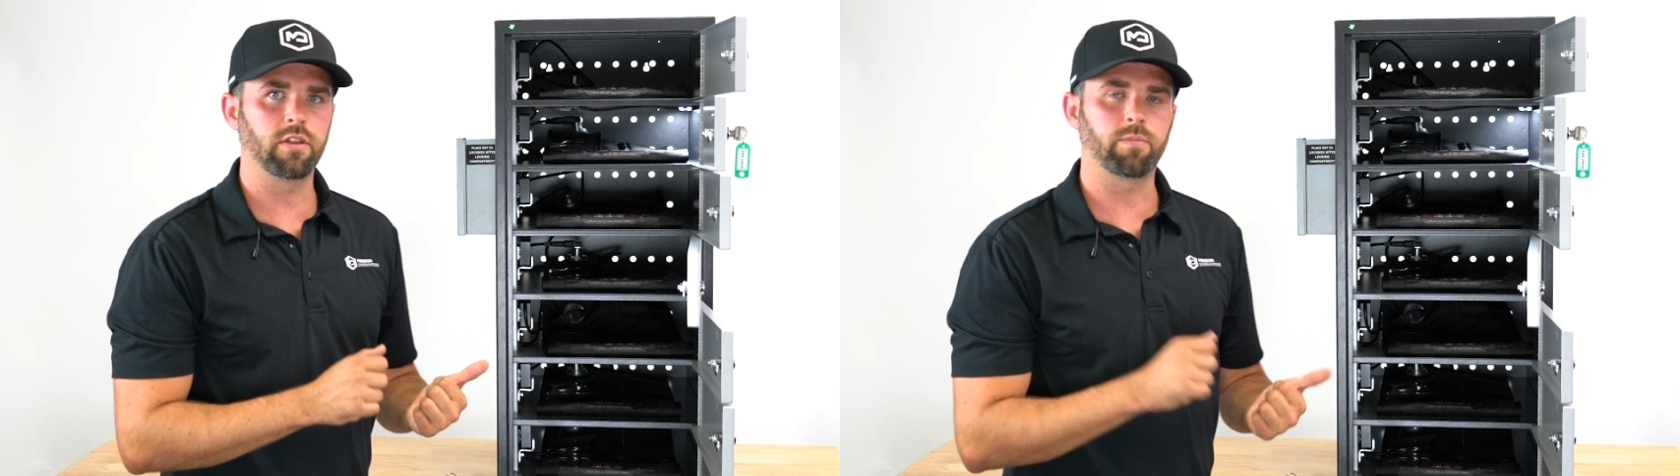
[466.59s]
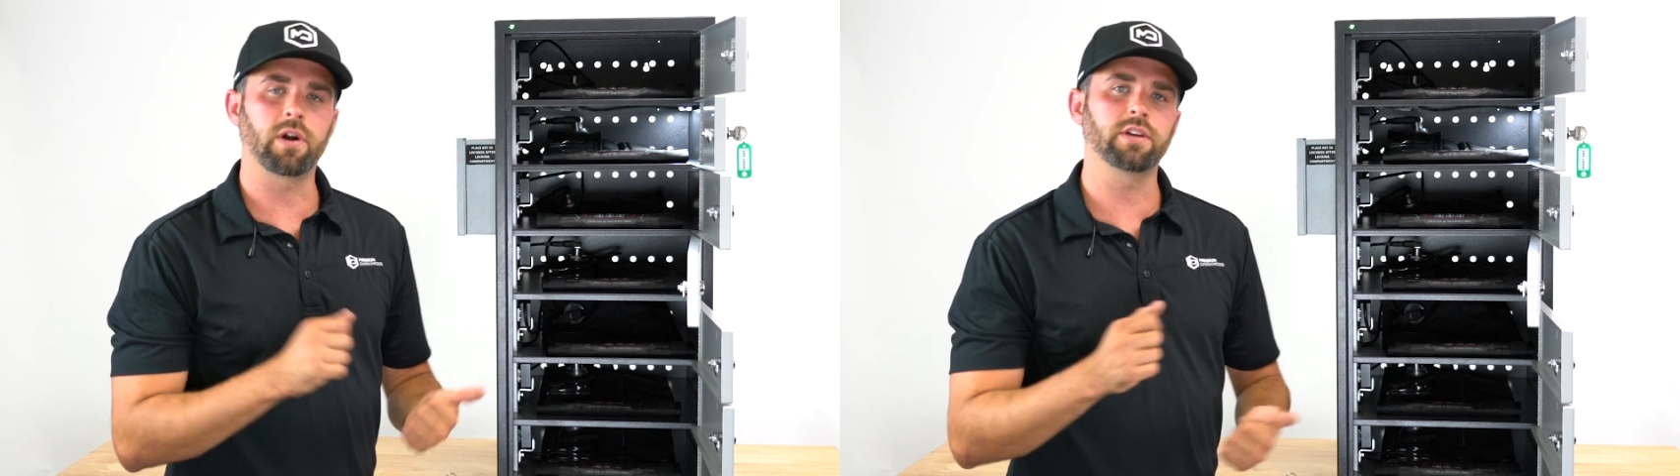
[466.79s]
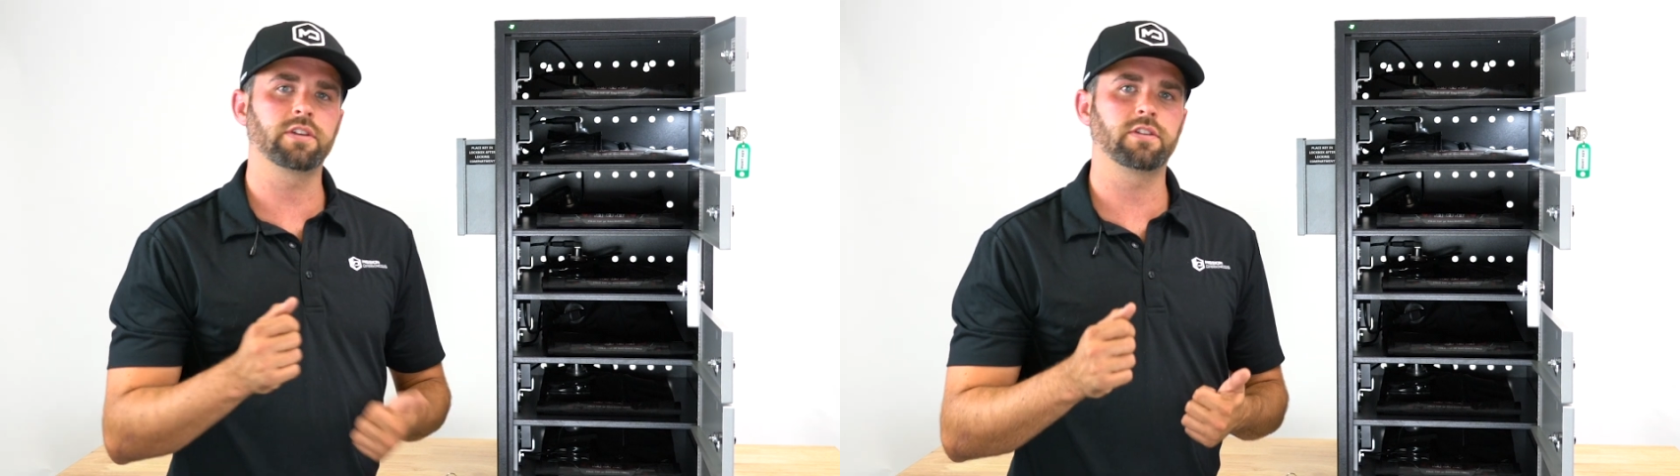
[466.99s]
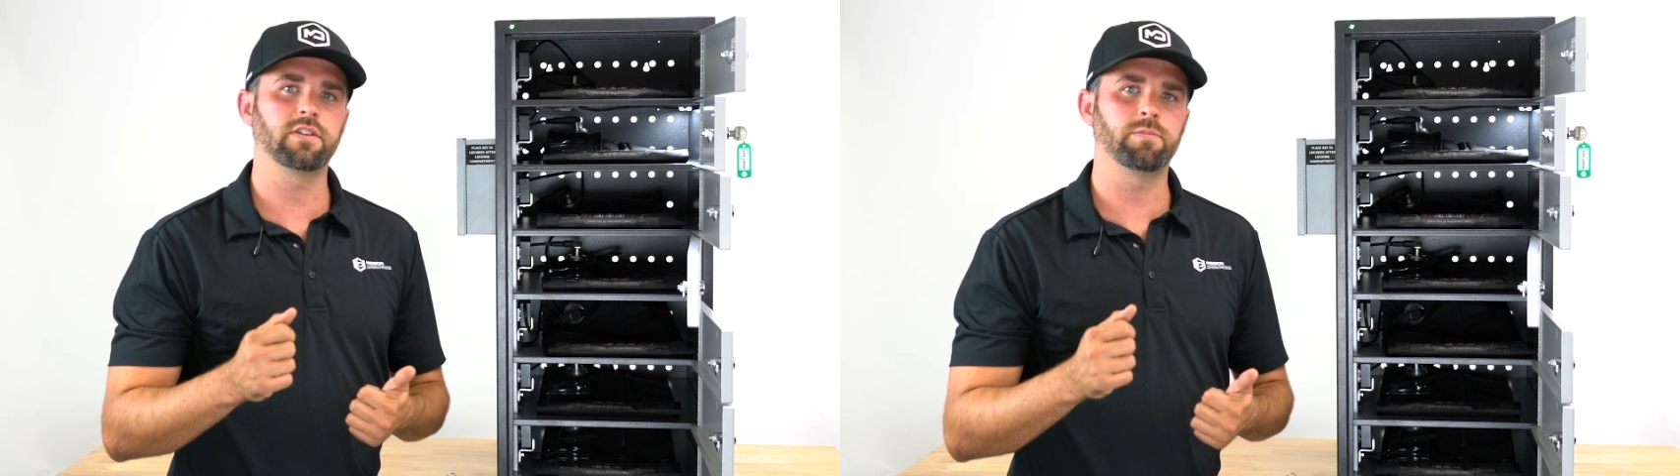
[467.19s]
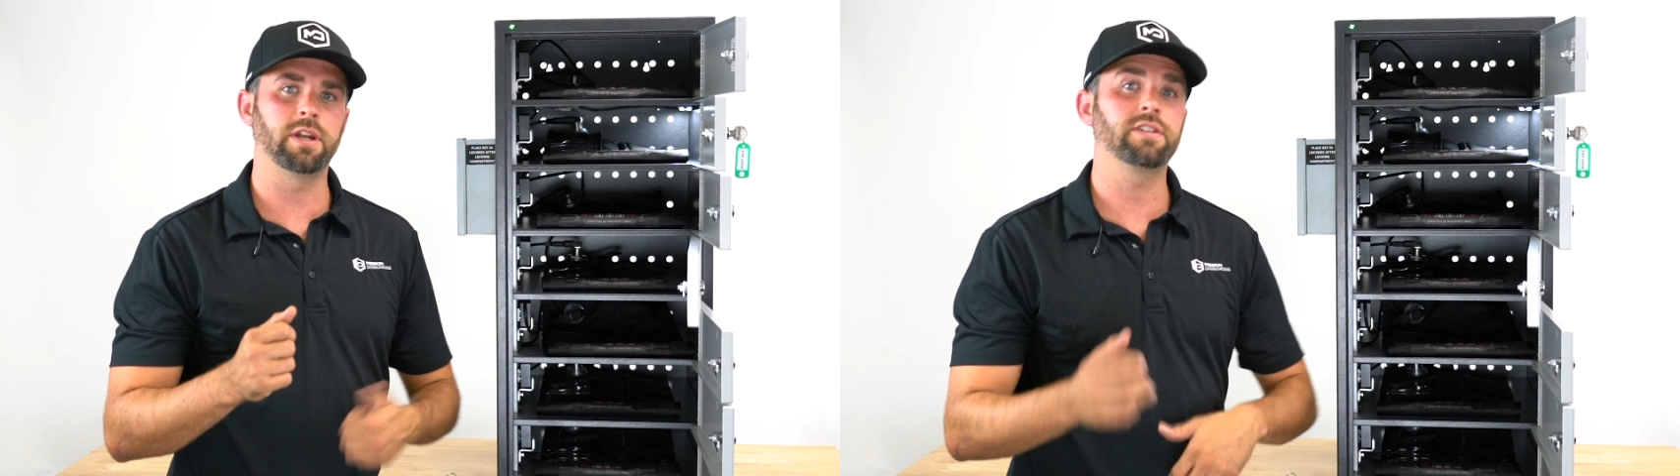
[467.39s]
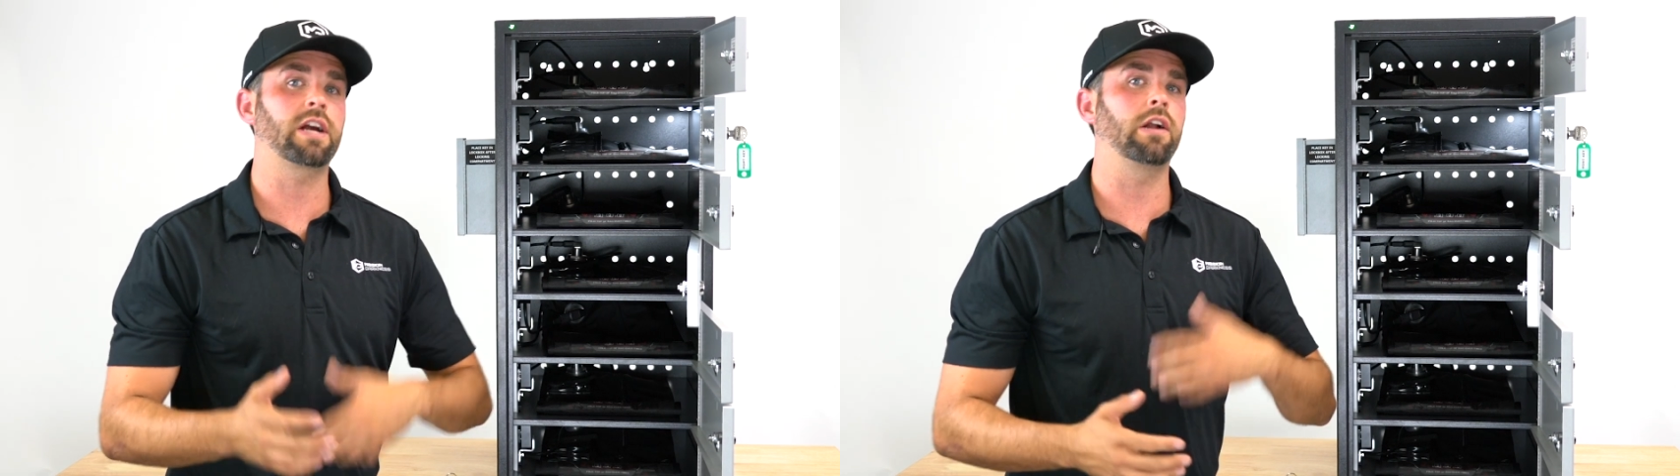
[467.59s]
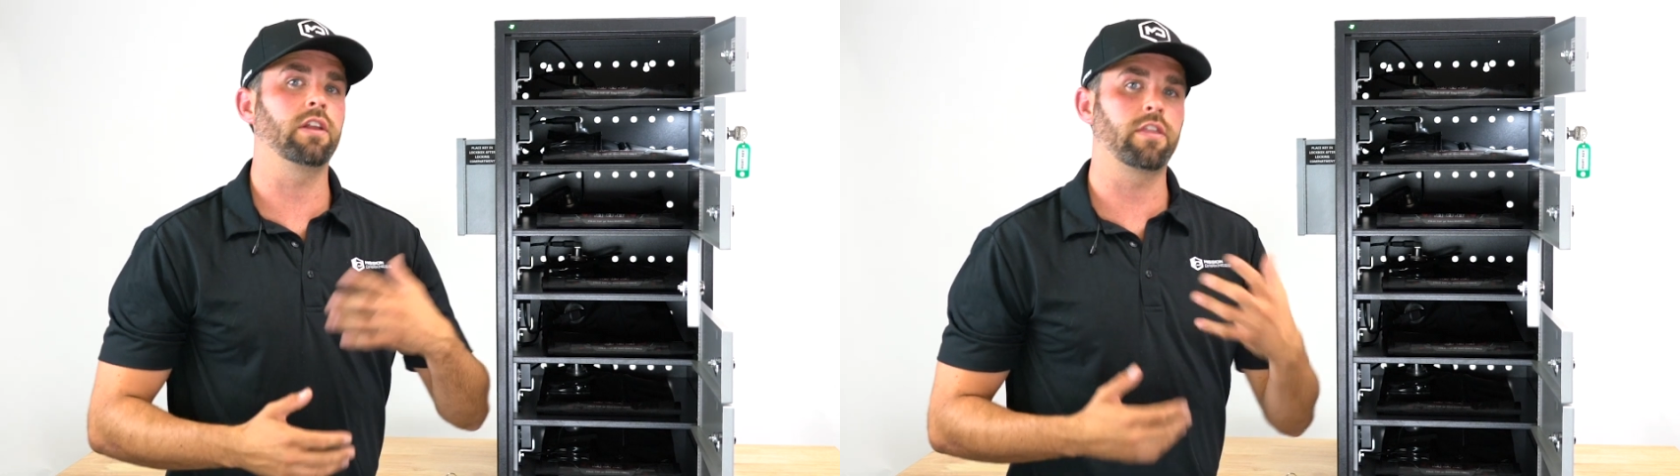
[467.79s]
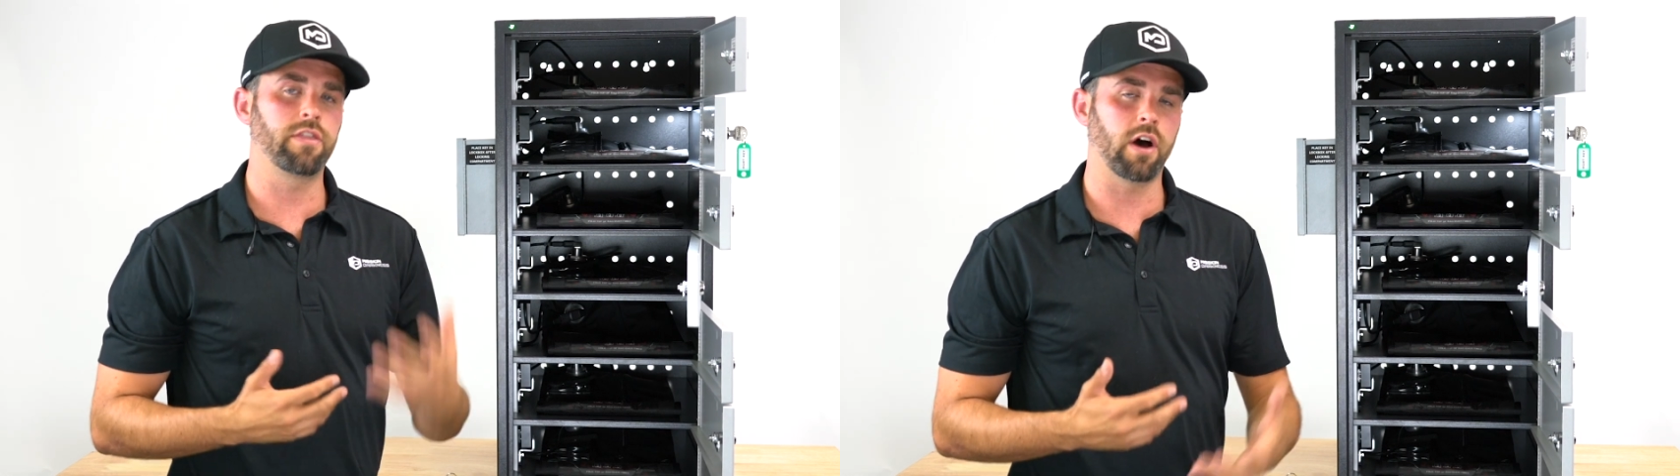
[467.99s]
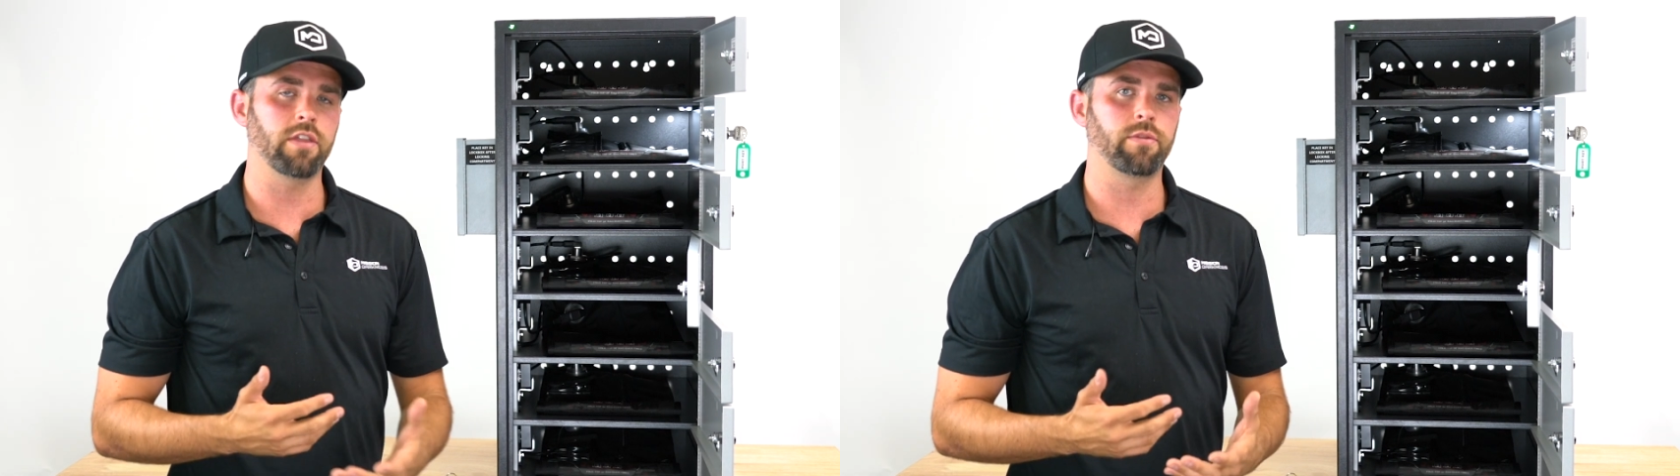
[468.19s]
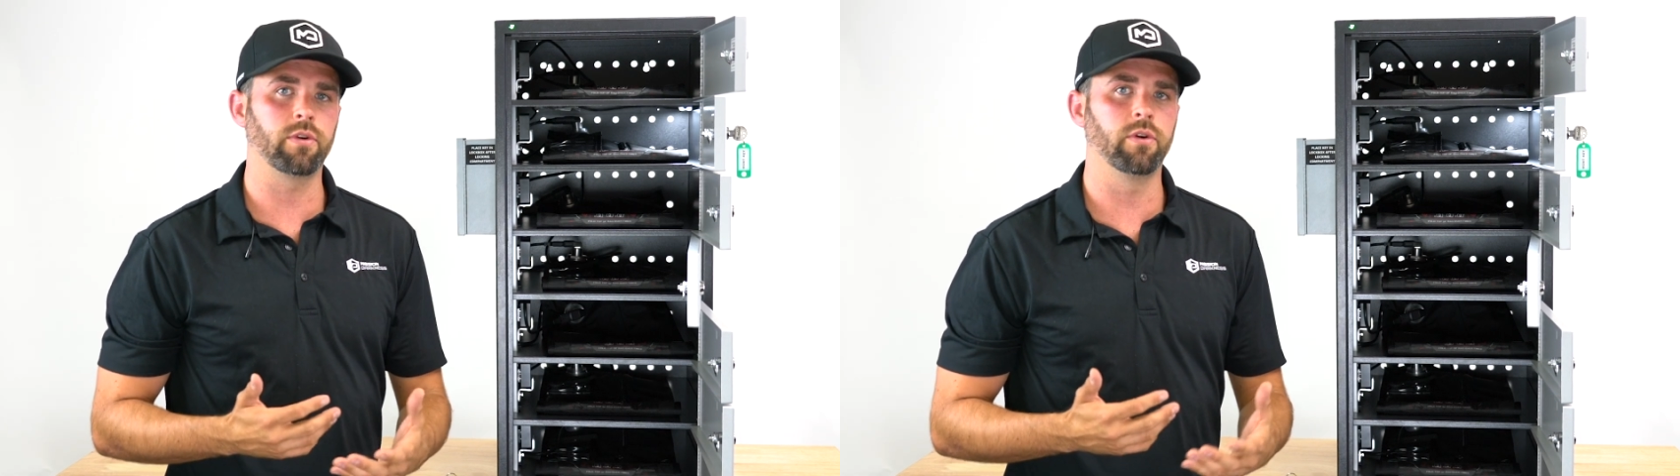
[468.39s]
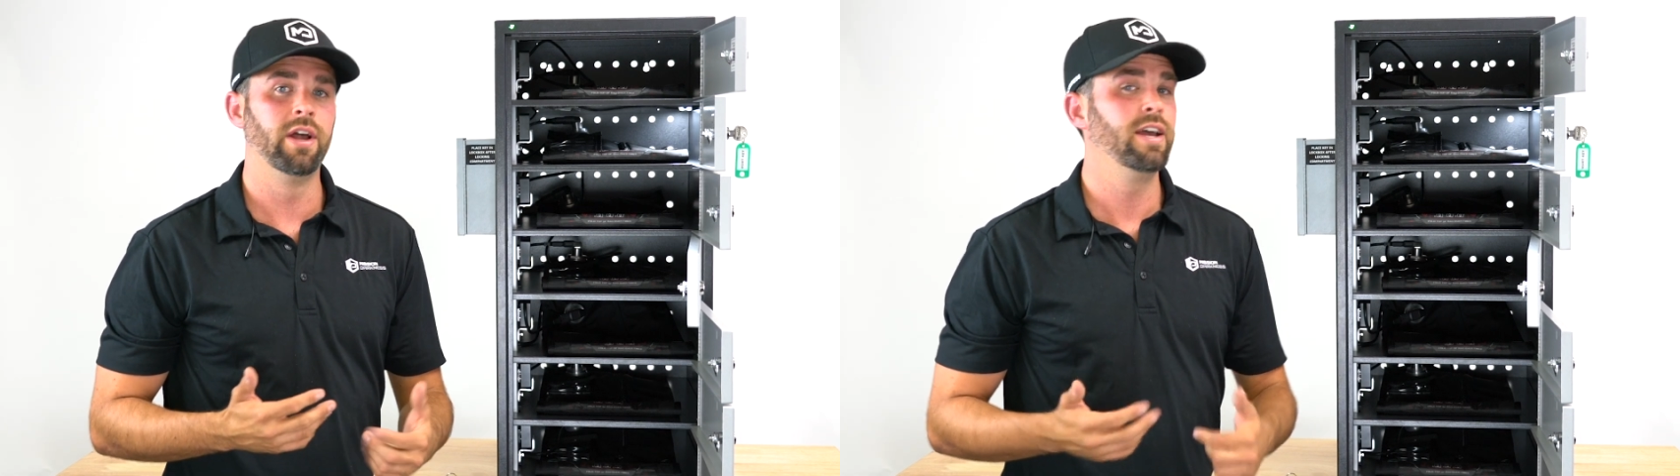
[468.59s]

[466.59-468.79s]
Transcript: The process has been entirely thought through.